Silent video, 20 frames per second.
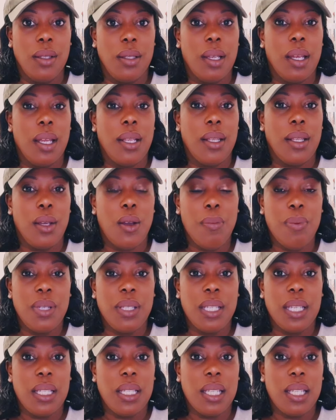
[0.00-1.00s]
the
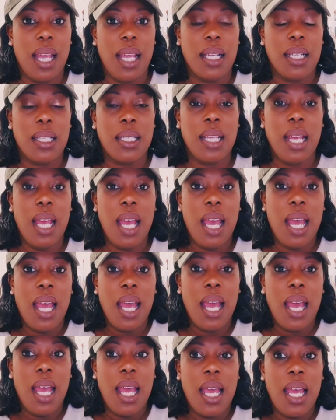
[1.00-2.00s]
opposite sex,
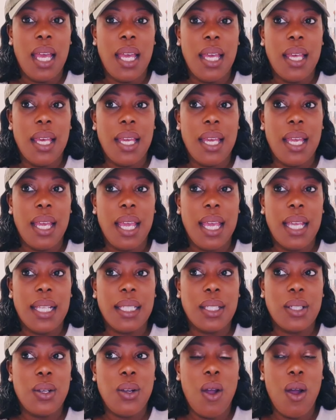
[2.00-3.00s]

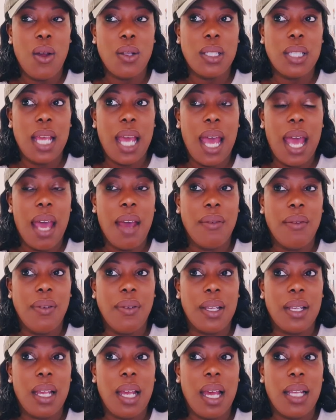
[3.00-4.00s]
it's got to have
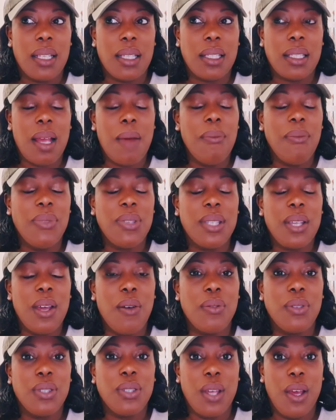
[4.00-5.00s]
some
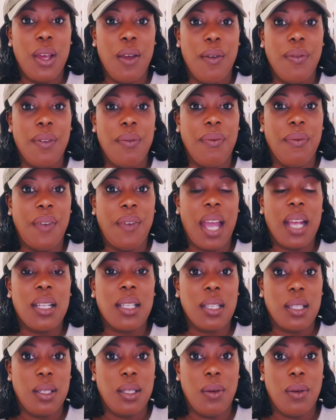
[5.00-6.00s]
self-serving
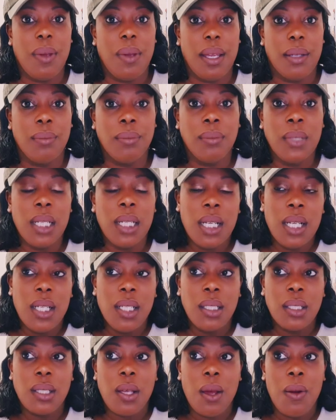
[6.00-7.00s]
factor to it.
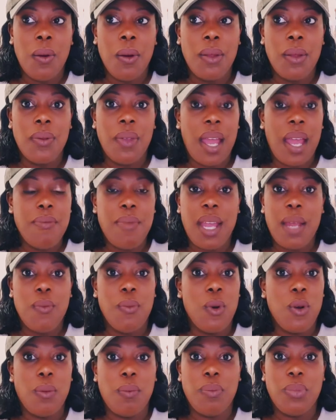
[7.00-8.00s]
So they may
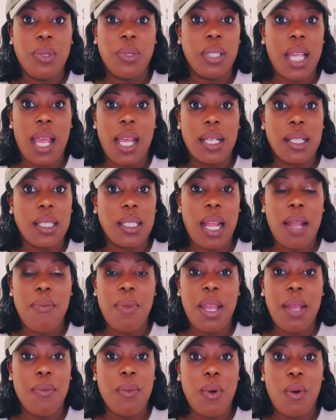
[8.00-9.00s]
want sex, they
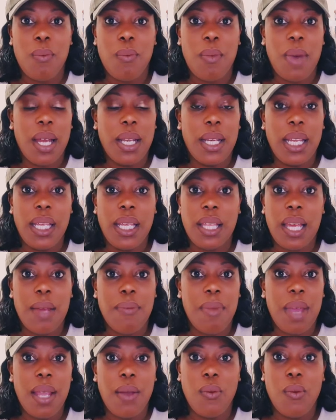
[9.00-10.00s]
may want money, they
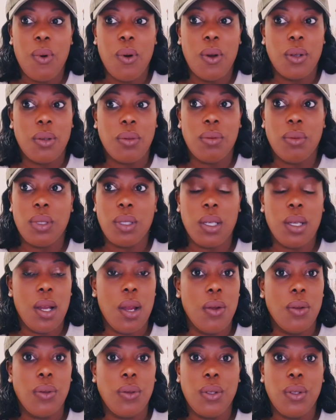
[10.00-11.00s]
may want, you
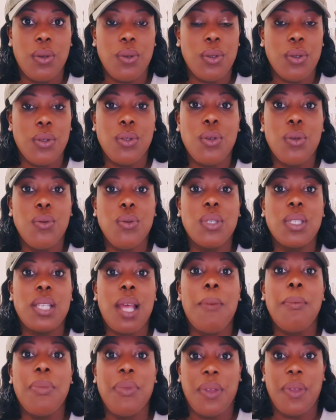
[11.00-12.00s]
know, you to do
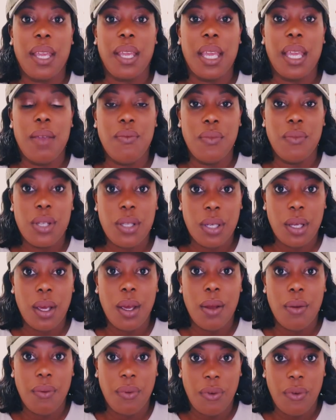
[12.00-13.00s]
something in
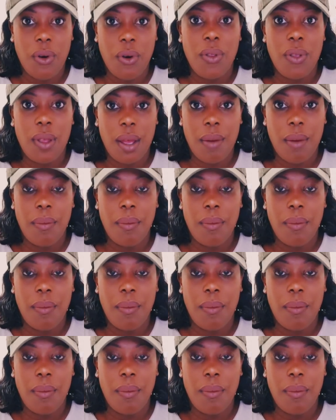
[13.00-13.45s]
return for them.